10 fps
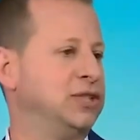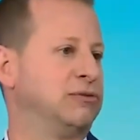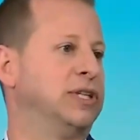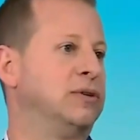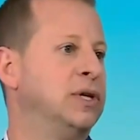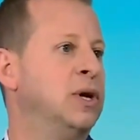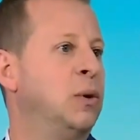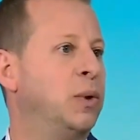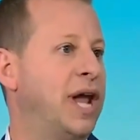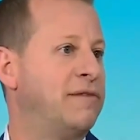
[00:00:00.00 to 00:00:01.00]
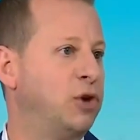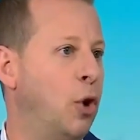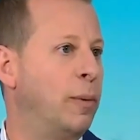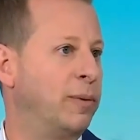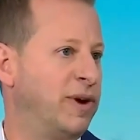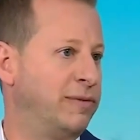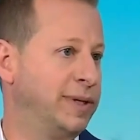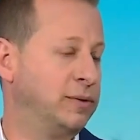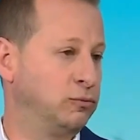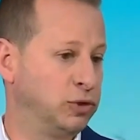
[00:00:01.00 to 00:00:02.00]
Israel would have an
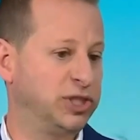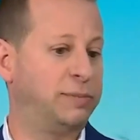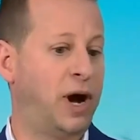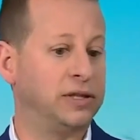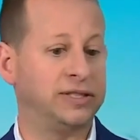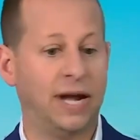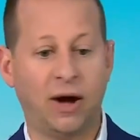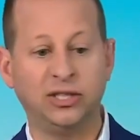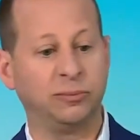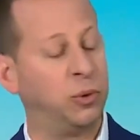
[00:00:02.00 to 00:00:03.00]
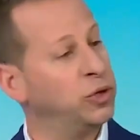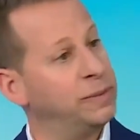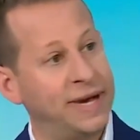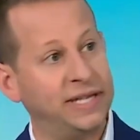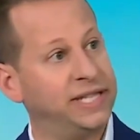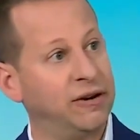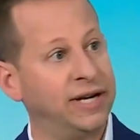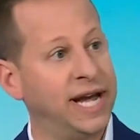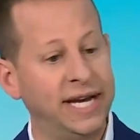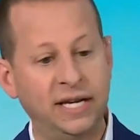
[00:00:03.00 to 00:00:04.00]
overwhelming response. Now, I support
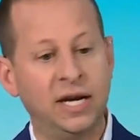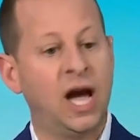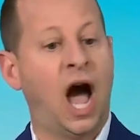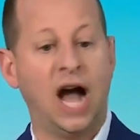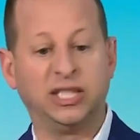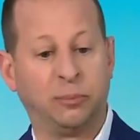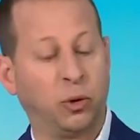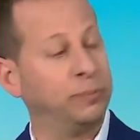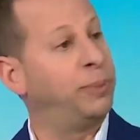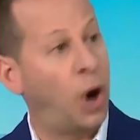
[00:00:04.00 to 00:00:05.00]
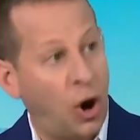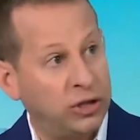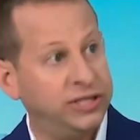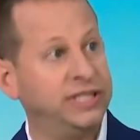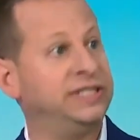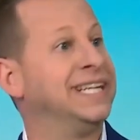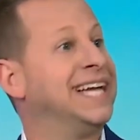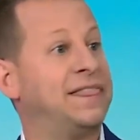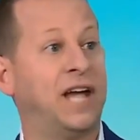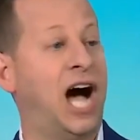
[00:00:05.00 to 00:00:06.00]
humanitarian aid. I support pauses to
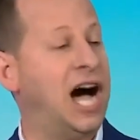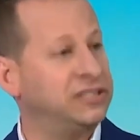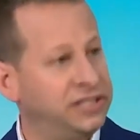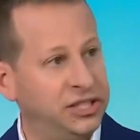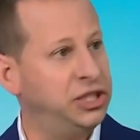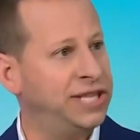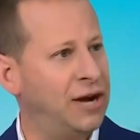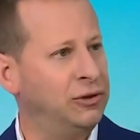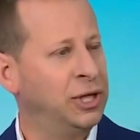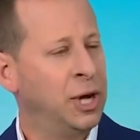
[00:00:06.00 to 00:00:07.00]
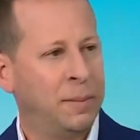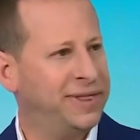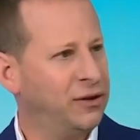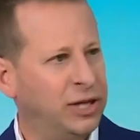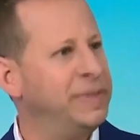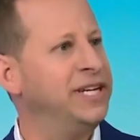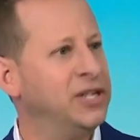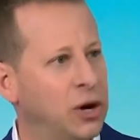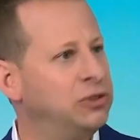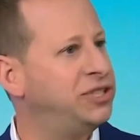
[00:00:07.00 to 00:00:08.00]
get the hostages out, but there could be
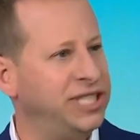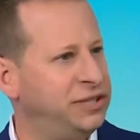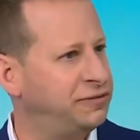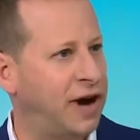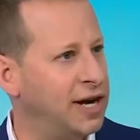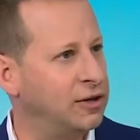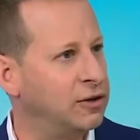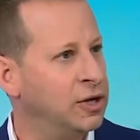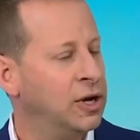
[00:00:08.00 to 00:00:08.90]
no ceasefire